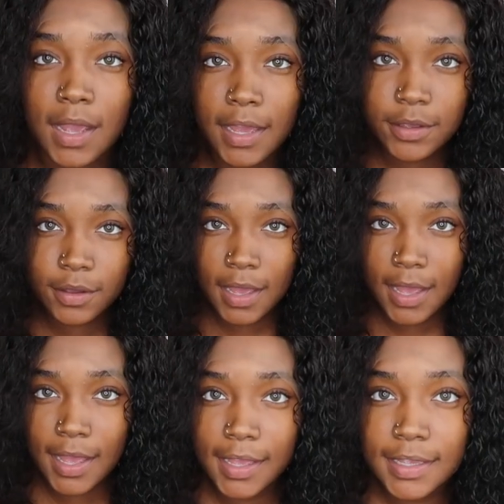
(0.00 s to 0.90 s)
Hey you
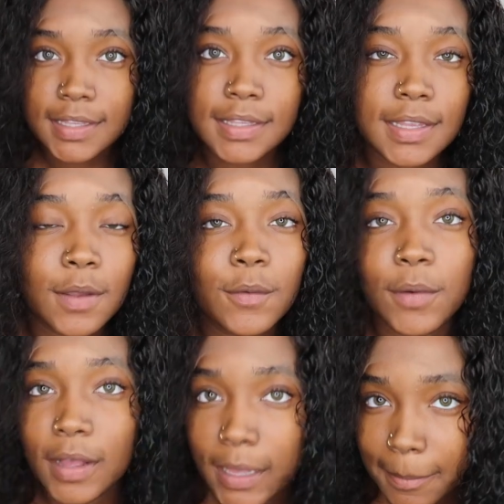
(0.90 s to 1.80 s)
guys,
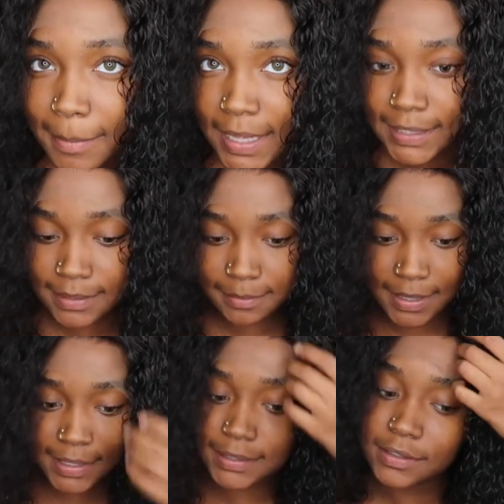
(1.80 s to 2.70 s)
welcome back to
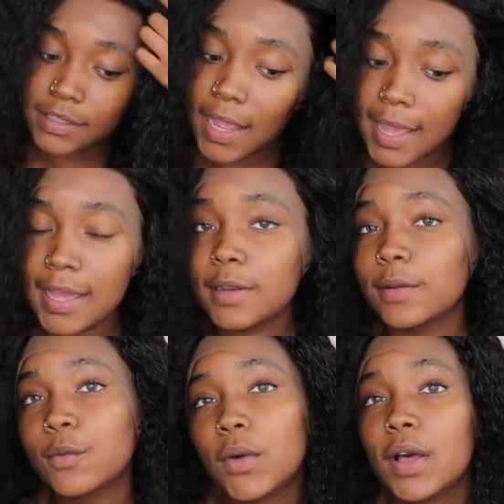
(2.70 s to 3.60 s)
my
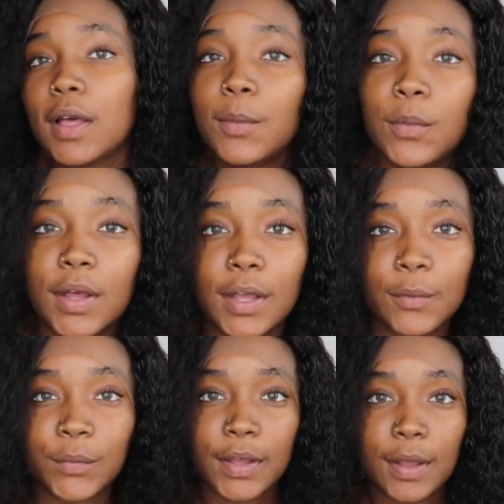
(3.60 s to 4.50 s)
channel. Welcome
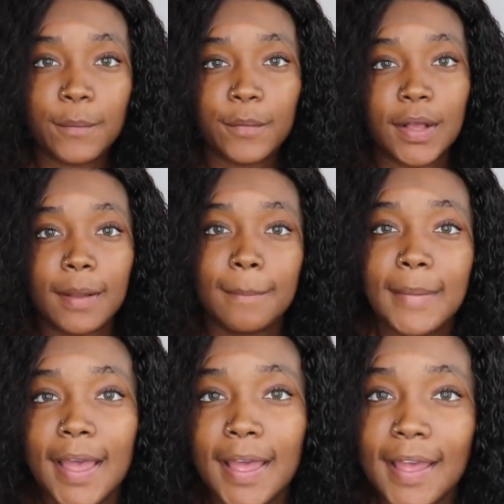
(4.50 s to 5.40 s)

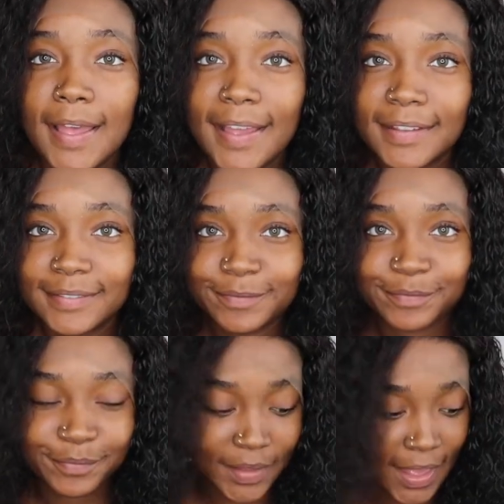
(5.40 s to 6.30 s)
back.
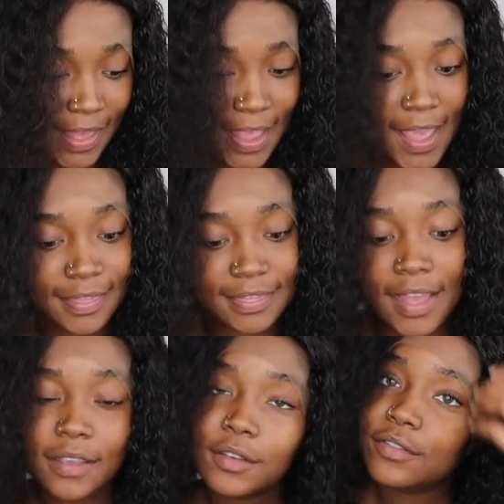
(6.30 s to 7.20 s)
And
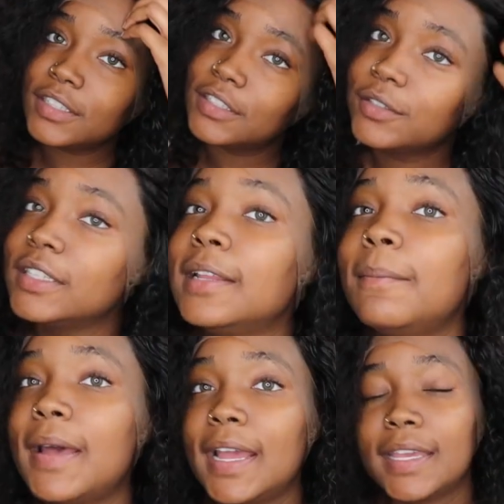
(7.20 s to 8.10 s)
thank you for
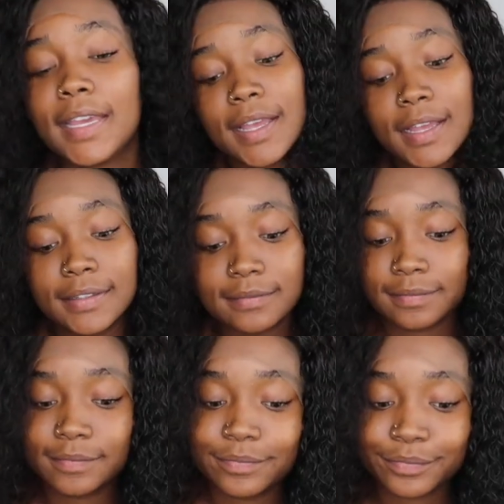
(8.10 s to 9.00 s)
tuning back
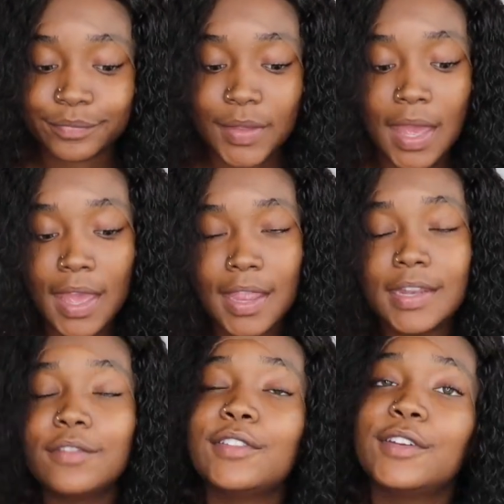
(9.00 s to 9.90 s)
in.
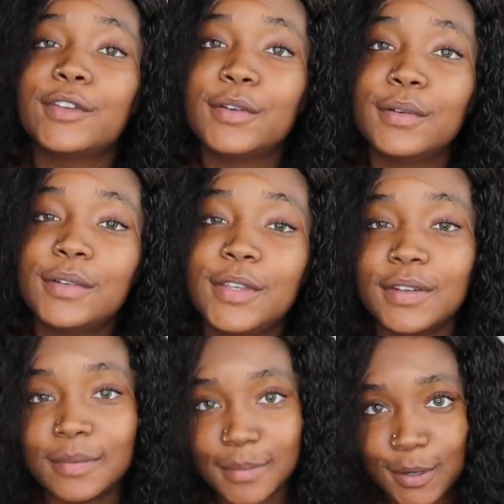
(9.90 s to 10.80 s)
And if you're new,
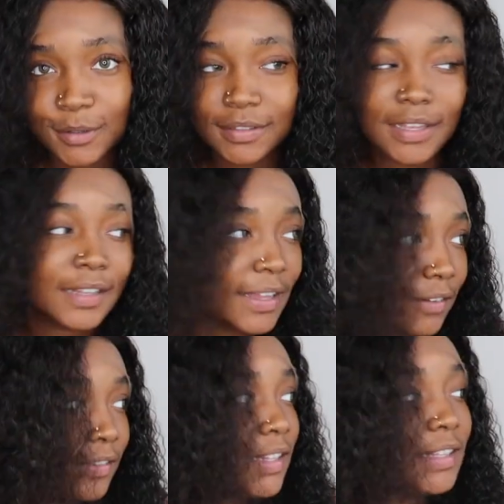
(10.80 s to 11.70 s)
you are most
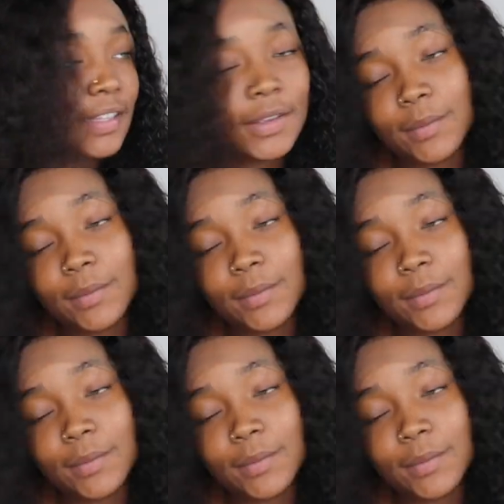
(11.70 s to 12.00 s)
definitely